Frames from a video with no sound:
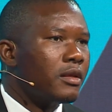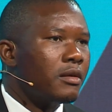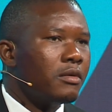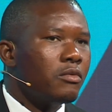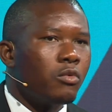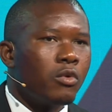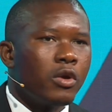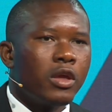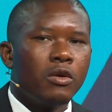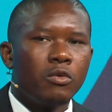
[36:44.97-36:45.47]

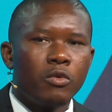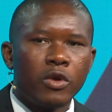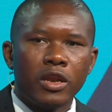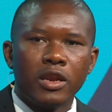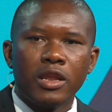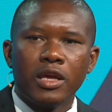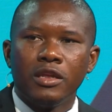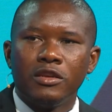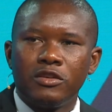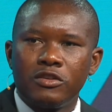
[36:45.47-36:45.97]
We
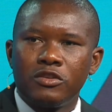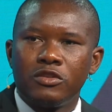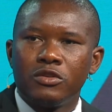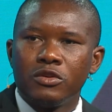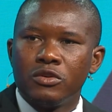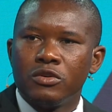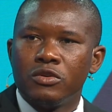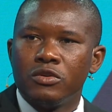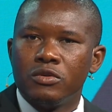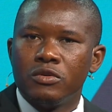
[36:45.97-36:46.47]
need
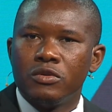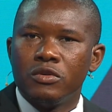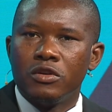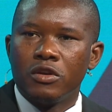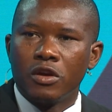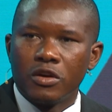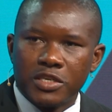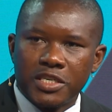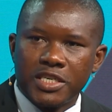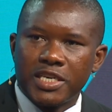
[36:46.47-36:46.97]
to
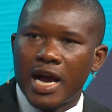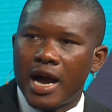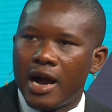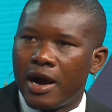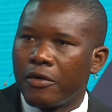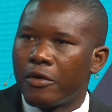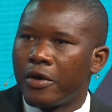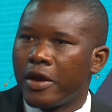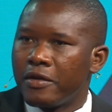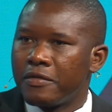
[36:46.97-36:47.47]
not shy
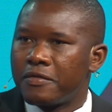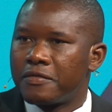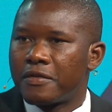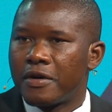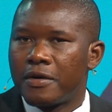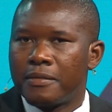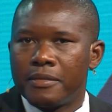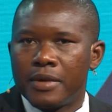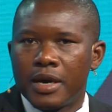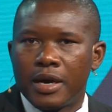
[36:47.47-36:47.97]
away
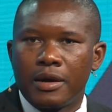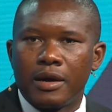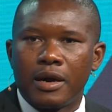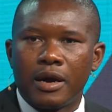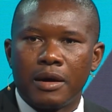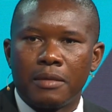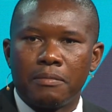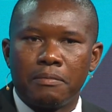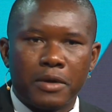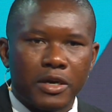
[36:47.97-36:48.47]
from
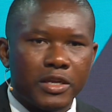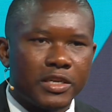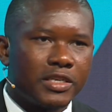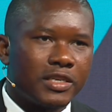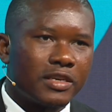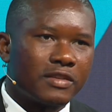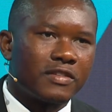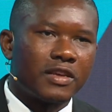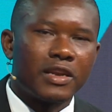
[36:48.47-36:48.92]
politics.